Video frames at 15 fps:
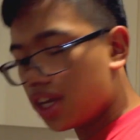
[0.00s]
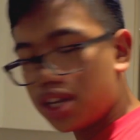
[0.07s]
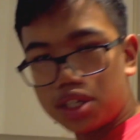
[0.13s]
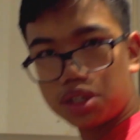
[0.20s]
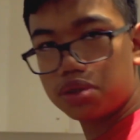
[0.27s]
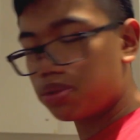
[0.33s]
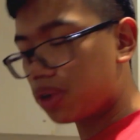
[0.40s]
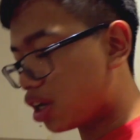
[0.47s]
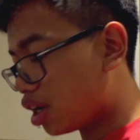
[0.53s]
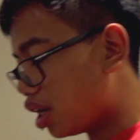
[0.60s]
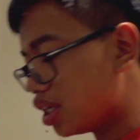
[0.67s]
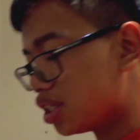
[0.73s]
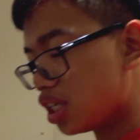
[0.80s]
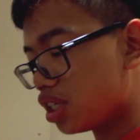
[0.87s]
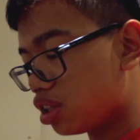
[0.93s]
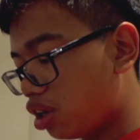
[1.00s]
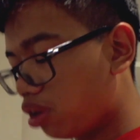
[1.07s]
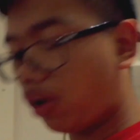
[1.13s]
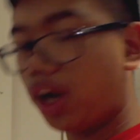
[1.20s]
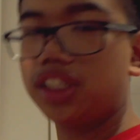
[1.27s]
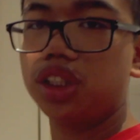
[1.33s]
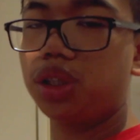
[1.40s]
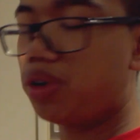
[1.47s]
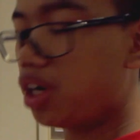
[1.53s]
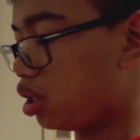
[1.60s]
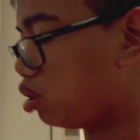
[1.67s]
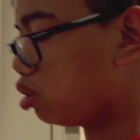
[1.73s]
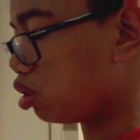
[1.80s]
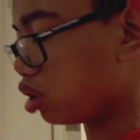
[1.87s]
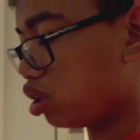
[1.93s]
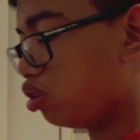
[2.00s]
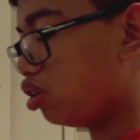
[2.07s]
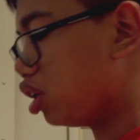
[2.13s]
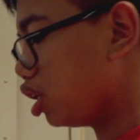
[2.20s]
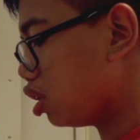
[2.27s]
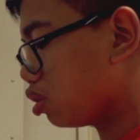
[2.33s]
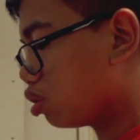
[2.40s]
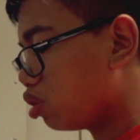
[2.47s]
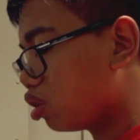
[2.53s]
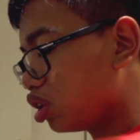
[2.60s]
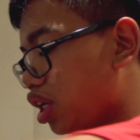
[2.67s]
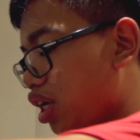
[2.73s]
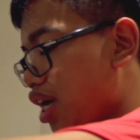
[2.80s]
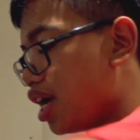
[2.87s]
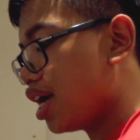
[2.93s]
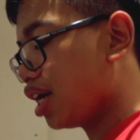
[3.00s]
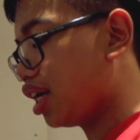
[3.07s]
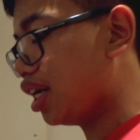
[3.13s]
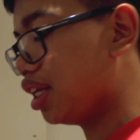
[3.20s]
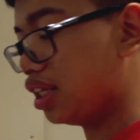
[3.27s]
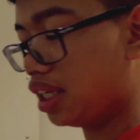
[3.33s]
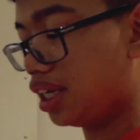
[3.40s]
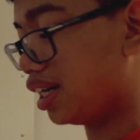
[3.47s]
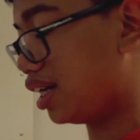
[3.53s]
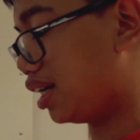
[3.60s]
this because the rice is already cooked. You only need to cook the egg and the